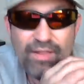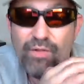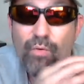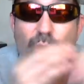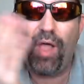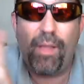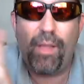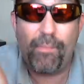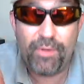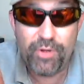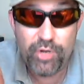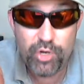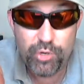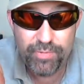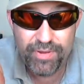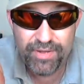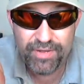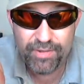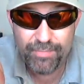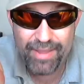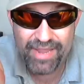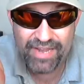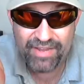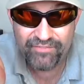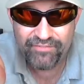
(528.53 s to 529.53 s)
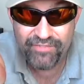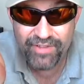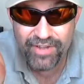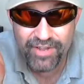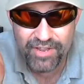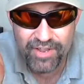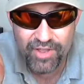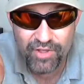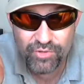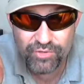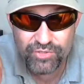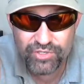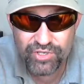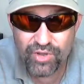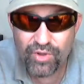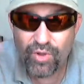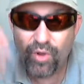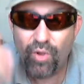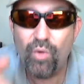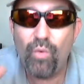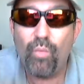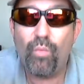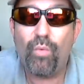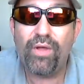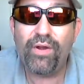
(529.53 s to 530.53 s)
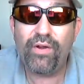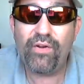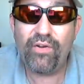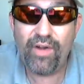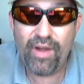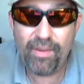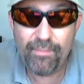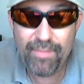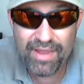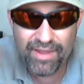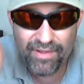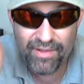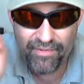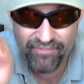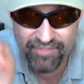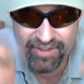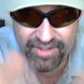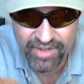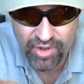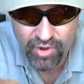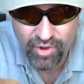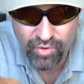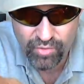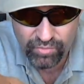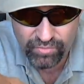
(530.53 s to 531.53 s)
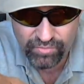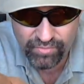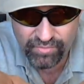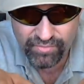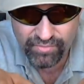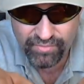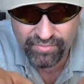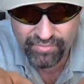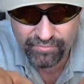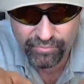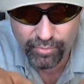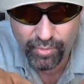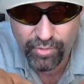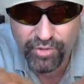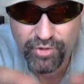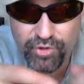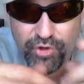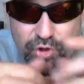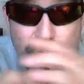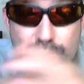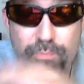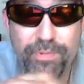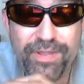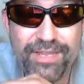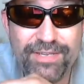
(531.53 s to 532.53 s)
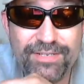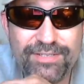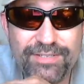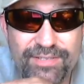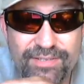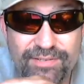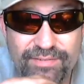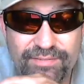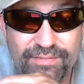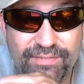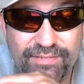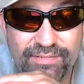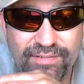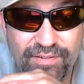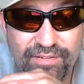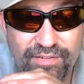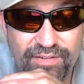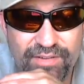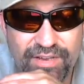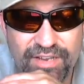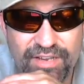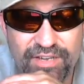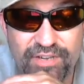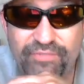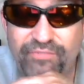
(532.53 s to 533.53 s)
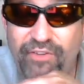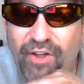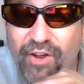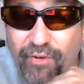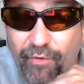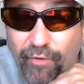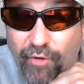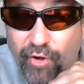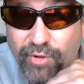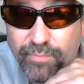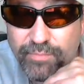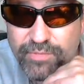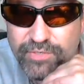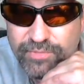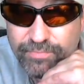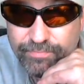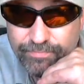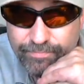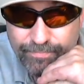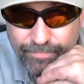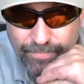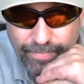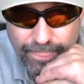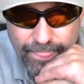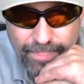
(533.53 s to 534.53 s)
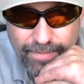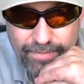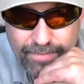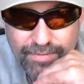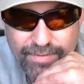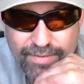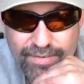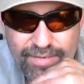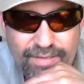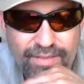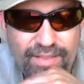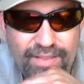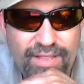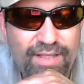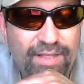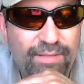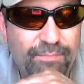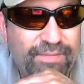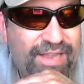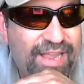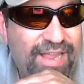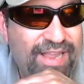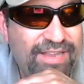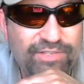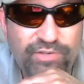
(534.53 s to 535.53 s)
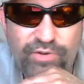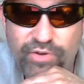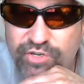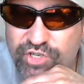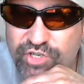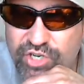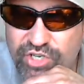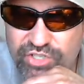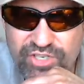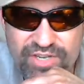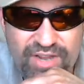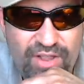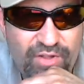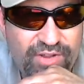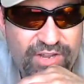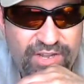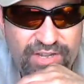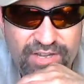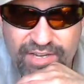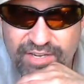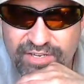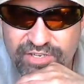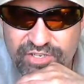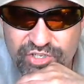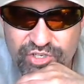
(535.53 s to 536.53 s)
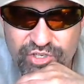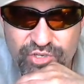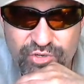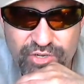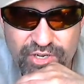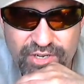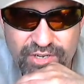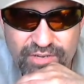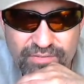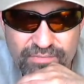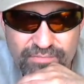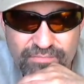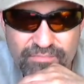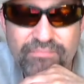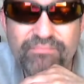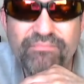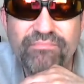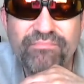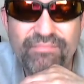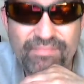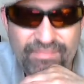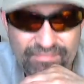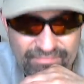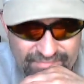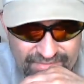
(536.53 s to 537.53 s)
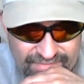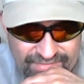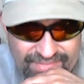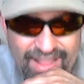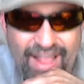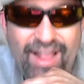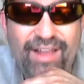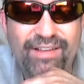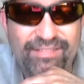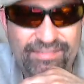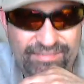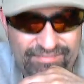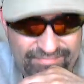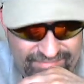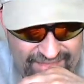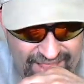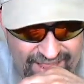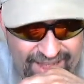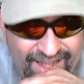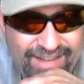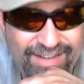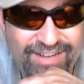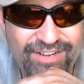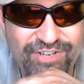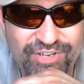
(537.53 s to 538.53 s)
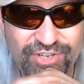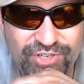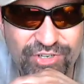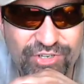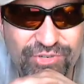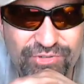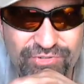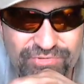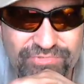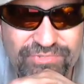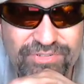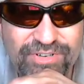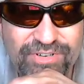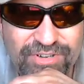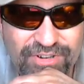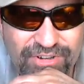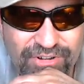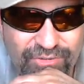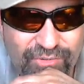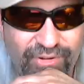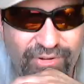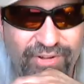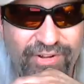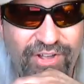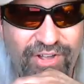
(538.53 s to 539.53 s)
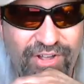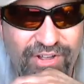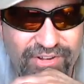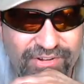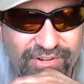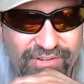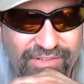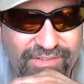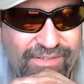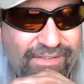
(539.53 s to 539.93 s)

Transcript: Well, I'm a newbie to making videos. Why don't I make a video for the newbies into firearms? The guys that are just now getting into shooting. That I can do. Right on.